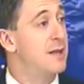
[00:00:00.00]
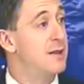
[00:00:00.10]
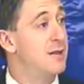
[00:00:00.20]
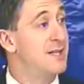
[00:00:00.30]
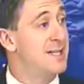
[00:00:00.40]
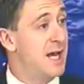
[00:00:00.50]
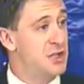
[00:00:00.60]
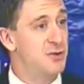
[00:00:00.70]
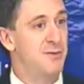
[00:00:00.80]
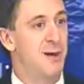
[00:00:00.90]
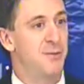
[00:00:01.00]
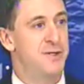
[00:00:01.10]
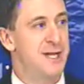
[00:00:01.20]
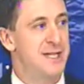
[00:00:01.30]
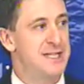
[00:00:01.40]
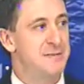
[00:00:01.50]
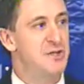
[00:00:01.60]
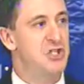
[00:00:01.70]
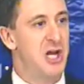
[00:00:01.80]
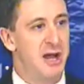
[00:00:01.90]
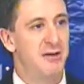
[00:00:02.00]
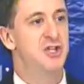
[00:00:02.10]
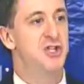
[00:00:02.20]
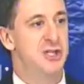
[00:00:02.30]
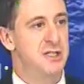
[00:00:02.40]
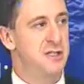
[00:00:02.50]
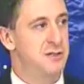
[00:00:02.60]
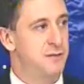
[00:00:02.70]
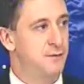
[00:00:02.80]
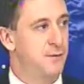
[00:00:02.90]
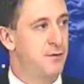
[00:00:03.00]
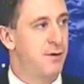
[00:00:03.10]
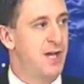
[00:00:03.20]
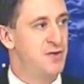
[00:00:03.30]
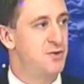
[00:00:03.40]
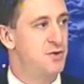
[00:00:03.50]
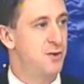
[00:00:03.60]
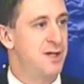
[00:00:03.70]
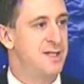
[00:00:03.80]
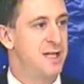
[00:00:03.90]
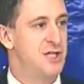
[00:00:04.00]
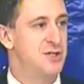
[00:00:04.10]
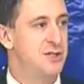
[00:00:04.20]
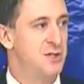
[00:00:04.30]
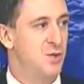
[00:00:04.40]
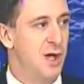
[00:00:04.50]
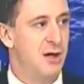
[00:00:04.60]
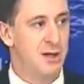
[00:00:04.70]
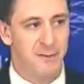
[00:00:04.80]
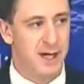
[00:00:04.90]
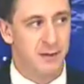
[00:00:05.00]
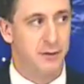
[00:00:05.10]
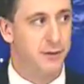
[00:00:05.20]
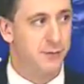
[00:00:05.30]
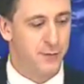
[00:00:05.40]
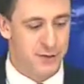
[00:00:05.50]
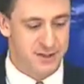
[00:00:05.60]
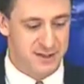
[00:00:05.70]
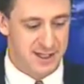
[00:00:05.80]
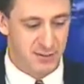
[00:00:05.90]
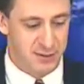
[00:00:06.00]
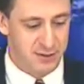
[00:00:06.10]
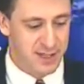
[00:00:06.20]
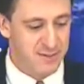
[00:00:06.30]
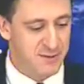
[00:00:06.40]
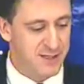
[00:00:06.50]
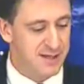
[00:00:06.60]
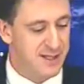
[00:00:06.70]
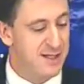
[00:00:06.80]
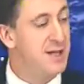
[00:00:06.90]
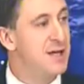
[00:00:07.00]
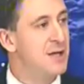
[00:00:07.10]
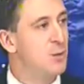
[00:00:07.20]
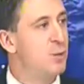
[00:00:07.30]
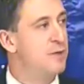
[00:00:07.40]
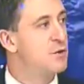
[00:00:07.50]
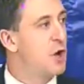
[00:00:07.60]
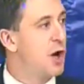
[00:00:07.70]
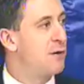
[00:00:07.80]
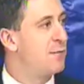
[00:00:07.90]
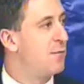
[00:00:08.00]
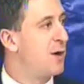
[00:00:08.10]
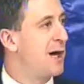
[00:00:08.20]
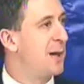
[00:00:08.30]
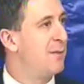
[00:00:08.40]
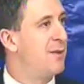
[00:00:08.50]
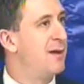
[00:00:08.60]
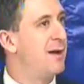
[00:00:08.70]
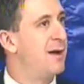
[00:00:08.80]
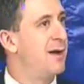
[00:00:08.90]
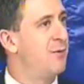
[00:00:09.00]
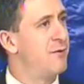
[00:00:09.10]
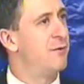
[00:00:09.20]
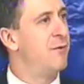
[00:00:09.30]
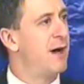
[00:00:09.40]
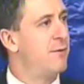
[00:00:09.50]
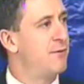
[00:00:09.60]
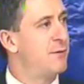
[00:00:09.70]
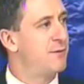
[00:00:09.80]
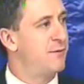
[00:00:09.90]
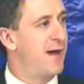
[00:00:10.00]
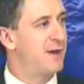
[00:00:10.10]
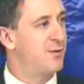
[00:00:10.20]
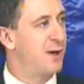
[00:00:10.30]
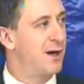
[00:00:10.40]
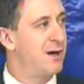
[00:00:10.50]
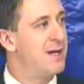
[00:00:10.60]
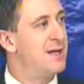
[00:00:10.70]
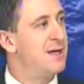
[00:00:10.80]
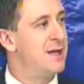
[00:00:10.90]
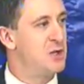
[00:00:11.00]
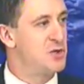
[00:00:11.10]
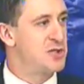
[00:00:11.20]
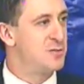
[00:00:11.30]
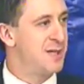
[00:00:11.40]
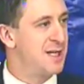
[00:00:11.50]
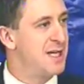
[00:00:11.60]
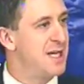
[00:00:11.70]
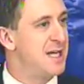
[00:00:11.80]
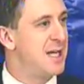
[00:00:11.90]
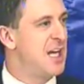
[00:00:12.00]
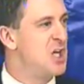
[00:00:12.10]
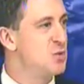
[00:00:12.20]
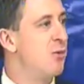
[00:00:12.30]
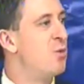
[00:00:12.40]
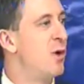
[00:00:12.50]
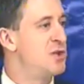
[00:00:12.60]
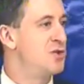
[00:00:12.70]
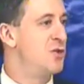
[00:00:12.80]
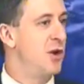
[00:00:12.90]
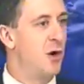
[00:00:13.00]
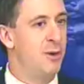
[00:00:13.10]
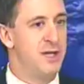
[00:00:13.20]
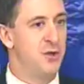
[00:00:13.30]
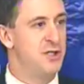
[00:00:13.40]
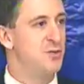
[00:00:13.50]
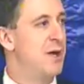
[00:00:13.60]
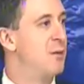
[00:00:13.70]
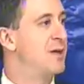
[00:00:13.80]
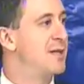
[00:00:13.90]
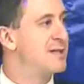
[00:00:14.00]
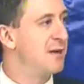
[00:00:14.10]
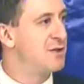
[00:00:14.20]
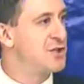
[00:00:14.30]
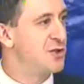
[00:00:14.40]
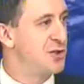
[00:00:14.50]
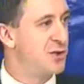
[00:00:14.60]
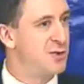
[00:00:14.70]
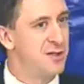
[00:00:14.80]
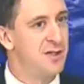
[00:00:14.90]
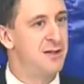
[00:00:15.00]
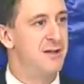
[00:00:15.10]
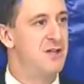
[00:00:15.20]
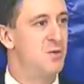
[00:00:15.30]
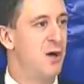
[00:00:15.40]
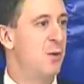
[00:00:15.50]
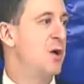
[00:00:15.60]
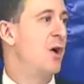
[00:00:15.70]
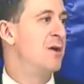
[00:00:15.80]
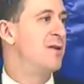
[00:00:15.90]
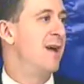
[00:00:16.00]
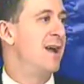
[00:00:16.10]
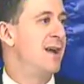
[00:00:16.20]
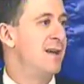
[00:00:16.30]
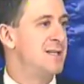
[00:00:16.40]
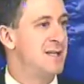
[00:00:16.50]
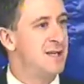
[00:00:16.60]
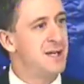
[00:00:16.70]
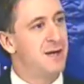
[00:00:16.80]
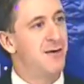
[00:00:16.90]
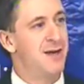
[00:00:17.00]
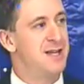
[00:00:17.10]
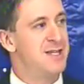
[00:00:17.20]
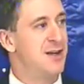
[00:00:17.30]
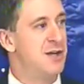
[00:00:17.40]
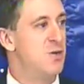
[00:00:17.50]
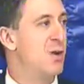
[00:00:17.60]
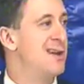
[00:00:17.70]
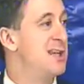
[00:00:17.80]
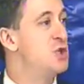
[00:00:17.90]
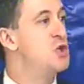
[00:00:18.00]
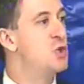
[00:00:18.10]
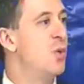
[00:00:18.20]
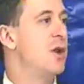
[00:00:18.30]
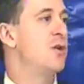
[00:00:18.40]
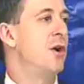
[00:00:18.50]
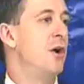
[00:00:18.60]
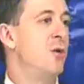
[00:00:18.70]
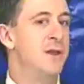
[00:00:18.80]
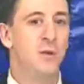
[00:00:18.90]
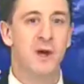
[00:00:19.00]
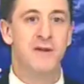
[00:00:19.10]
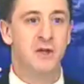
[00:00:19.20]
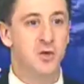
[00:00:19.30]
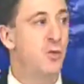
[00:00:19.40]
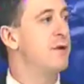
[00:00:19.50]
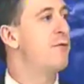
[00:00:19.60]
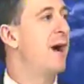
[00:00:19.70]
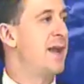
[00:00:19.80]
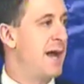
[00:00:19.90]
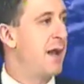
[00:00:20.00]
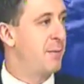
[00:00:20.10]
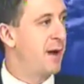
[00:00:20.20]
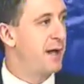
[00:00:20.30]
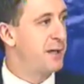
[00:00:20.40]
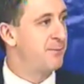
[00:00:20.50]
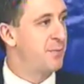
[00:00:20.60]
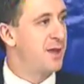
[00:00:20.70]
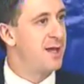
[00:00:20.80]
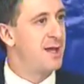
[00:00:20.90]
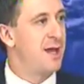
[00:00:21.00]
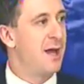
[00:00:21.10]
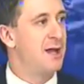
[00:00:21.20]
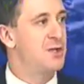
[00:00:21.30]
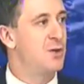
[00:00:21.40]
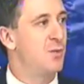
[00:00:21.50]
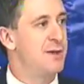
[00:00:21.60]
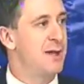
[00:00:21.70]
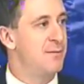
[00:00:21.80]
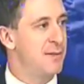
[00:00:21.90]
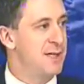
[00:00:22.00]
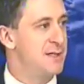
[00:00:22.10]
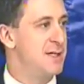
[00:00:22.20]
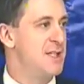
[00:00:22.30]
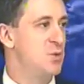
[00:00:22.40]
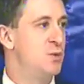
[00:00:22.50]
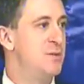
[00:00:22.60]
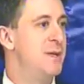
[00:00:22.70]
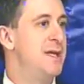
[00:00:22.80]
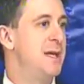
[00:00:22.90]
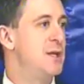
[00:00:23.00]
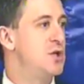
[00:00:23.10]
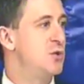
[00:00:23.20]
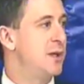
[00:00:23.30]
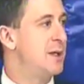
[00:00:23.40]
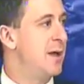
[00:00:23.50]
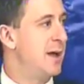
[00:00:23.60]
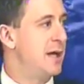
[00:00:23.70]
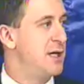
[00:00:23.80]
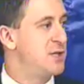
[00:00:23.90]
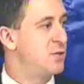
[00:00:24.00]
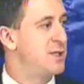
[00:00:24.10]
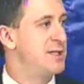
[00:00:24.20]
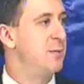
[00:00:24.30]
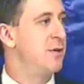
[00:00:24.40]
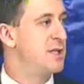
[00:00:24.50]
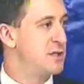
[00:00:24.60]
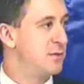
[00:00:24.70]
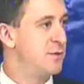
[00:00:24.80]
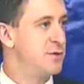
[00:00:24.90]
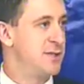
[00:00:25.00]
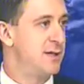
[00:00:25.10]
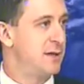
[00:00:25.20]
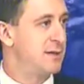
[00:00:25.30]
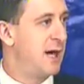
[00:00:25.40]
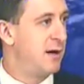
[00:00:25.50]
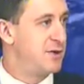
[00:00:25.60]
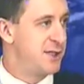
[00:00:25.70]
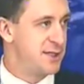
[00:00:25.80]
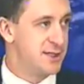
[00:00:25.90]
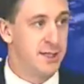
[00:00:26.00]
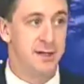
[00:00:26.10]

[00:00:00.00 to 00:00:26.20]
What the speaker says: this actually represents some challenges for grassroots organizations as well. I'm not the first to say, I wouldn't claim to be, that we've evolved from a fact where it used to be, here's what we want you to know and here's the way we're going to tell it to you, into where we are today is, let us tell you what it is you want to know in the way that you want to find out about it. And so what that means is, as we begin to engage with some of these converging technologies,